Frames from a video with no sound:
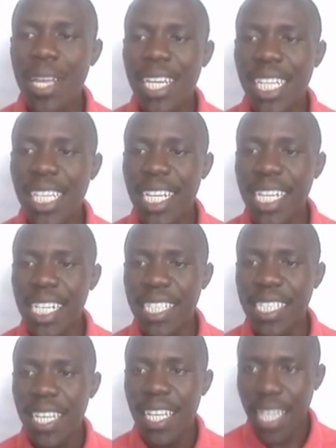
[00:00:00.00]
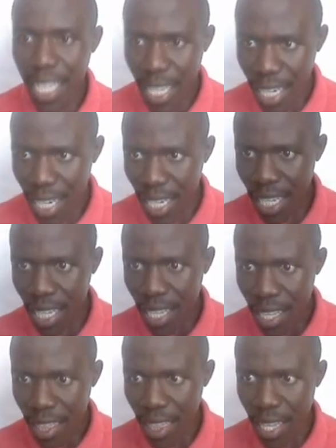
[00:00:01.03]
we did it in
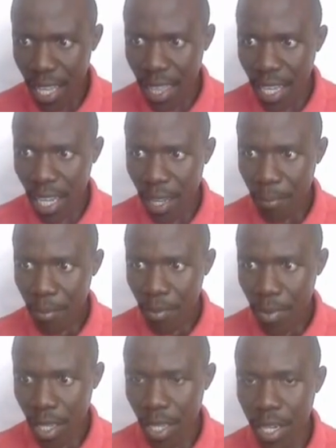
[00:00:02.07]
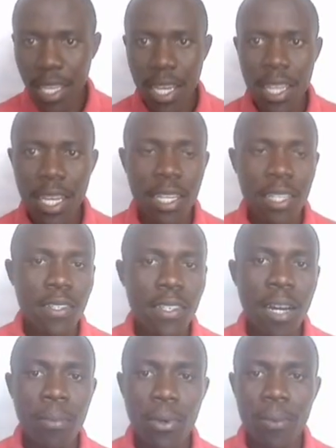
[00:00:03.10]
the other
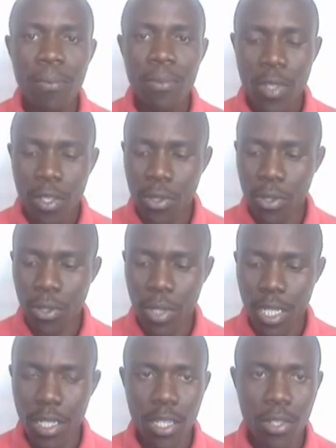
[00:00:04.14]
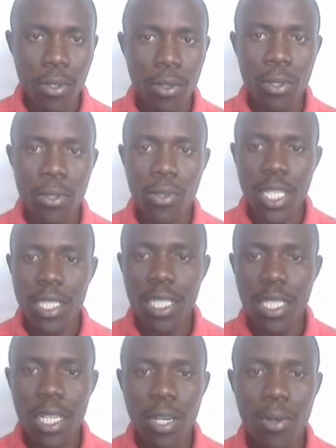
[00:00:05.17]
example. So let us go to
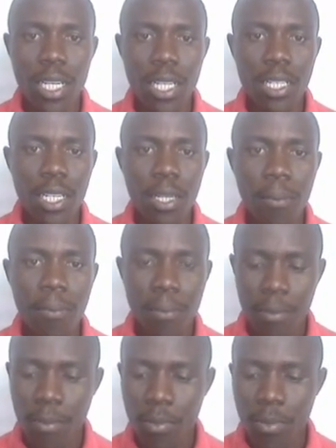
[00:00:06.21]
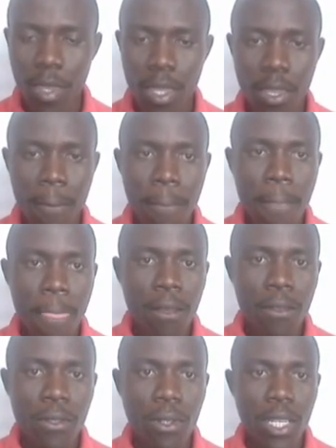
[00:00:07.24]
writing our letter.
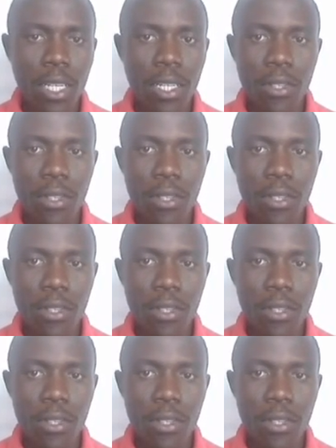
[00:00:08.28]
So